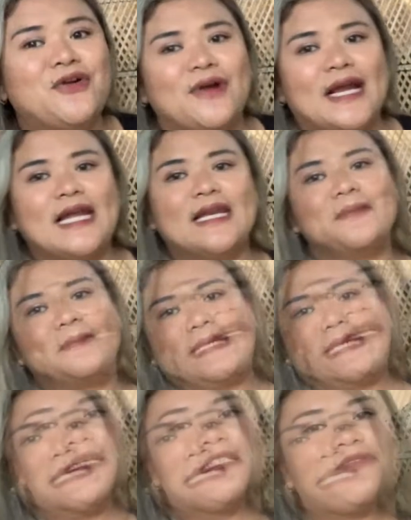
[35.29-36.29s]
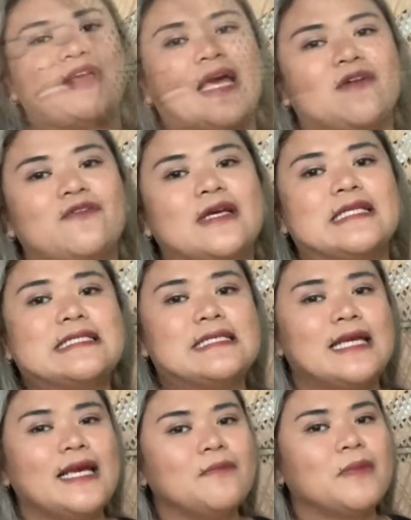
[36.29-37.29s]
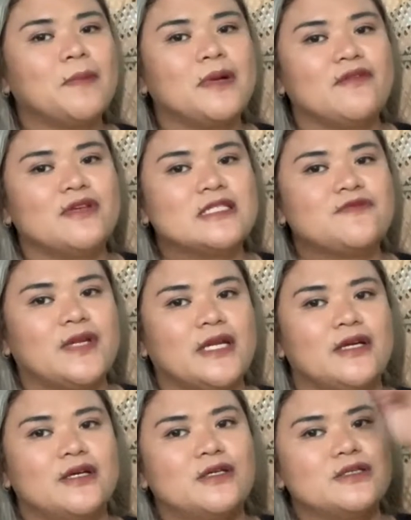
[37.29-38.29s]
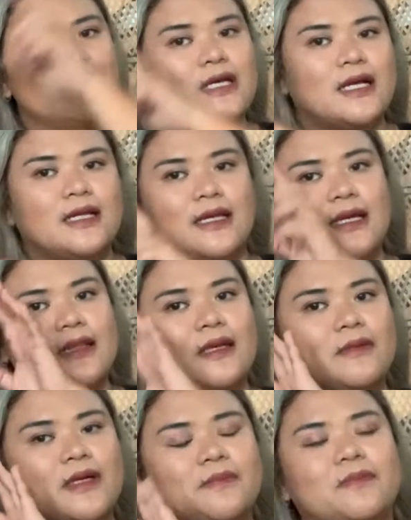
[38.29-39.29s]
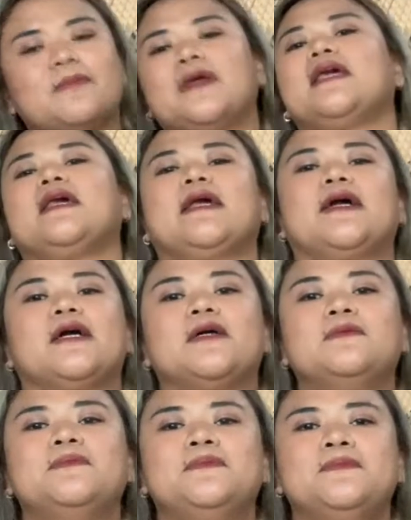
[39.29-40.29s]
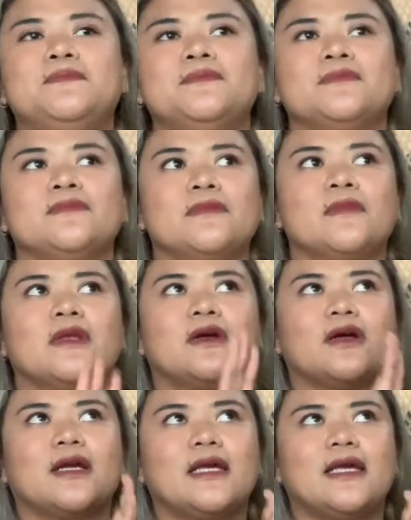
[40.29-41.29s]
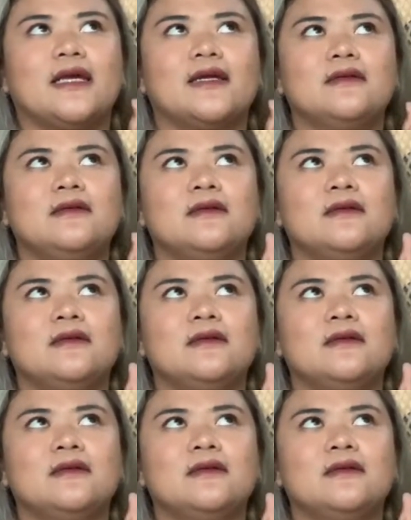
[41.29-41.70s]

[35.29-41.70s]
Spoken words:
Reyna me. If you haven't seen my previous videos, I'll link them up here or here.